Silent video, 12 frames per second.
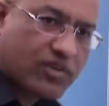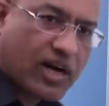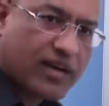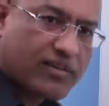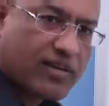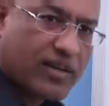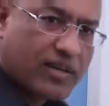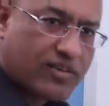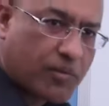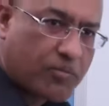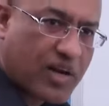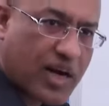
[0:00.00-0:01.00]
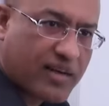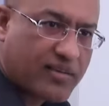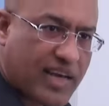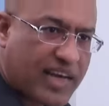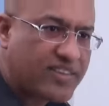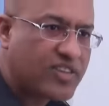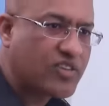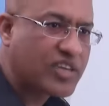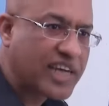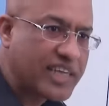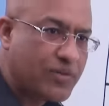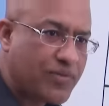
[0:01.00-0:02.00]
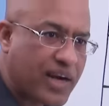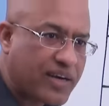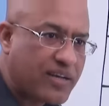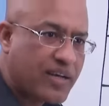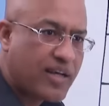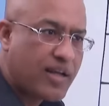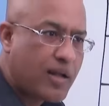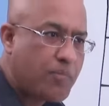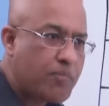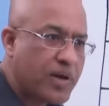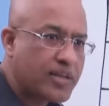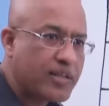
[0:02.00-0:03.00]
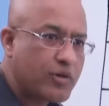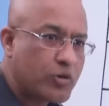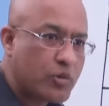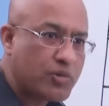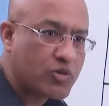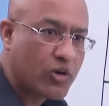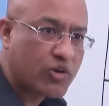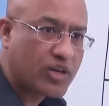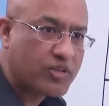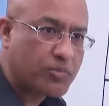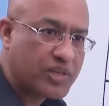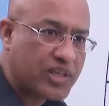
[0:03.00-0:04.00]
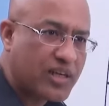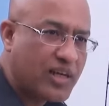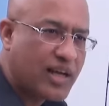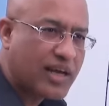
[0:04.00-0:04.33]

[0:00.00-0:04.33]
drugs, some drugs as a side effect impair the neuromuscular transmission.